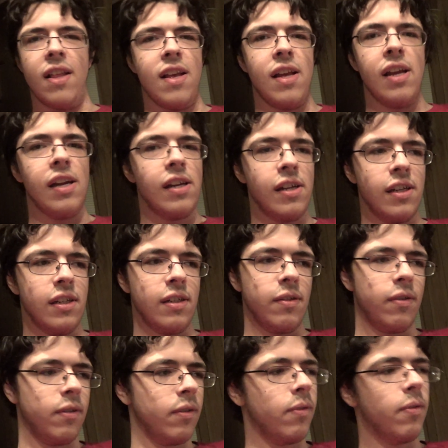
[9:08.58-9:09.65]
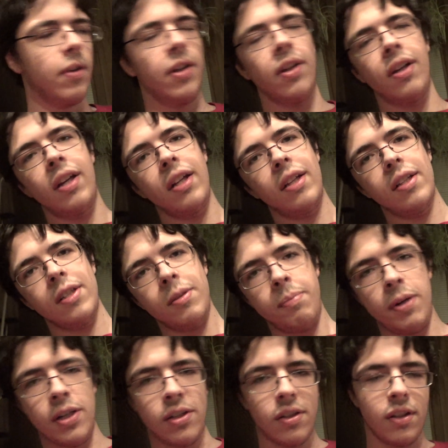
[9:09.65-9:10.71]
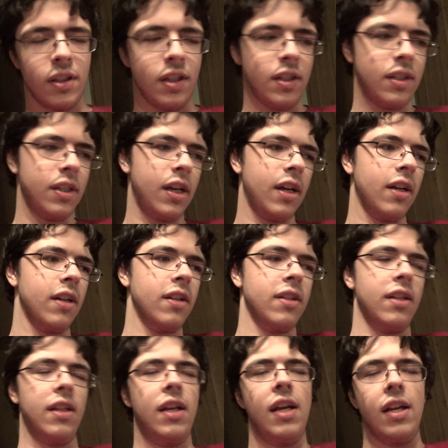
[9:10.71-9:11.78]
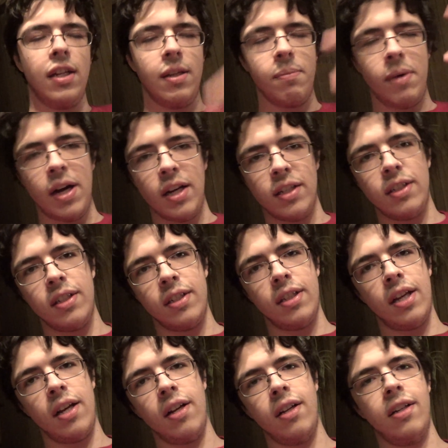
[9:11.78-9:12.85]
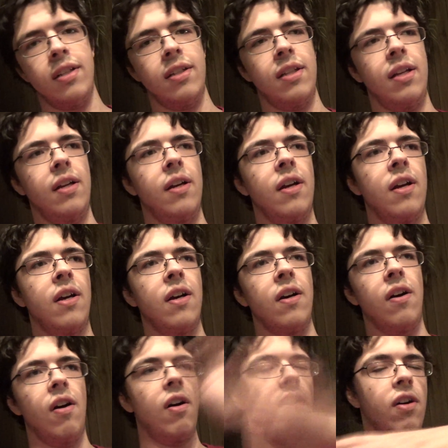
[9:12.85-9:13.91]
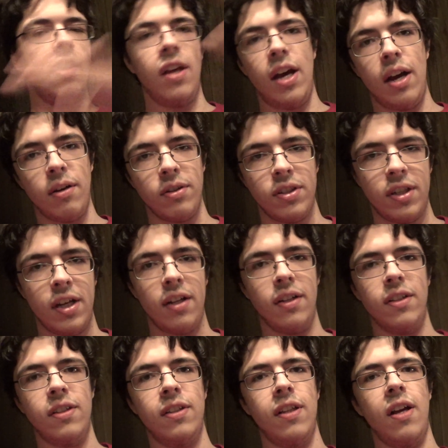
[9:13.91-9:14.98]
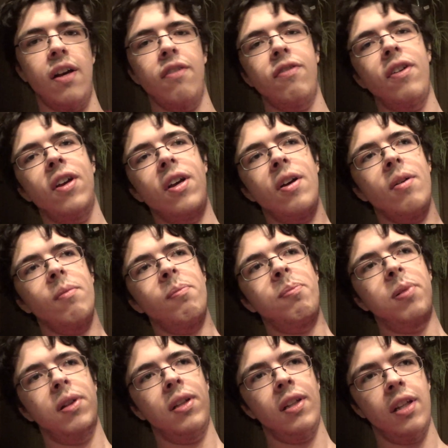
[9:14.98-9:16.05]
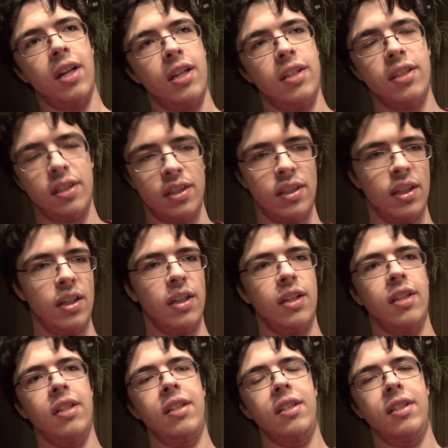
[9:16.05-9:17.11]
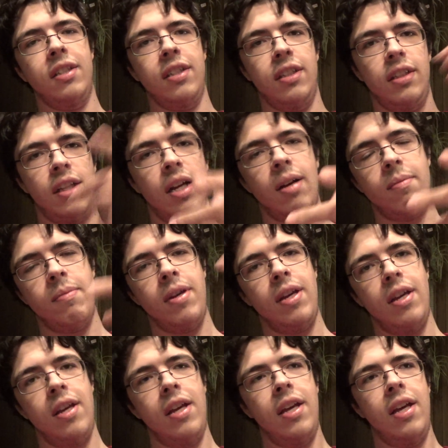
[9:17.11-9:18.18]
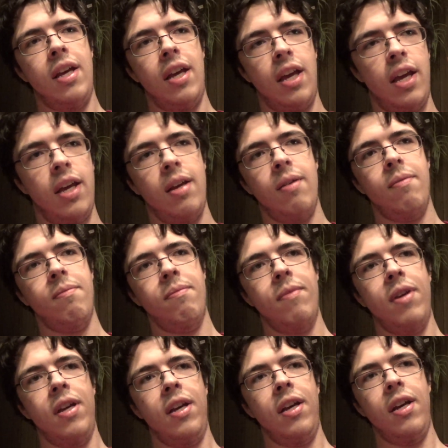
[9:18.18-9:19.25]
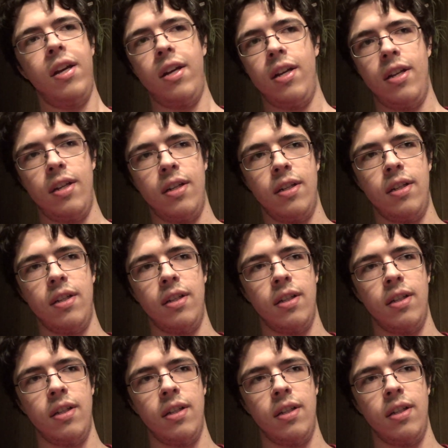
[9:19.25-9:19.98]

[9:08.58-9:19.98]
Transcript: then when you get the specialty salads and the antipasta salad is all the house salad stuff plus the salami, ham, and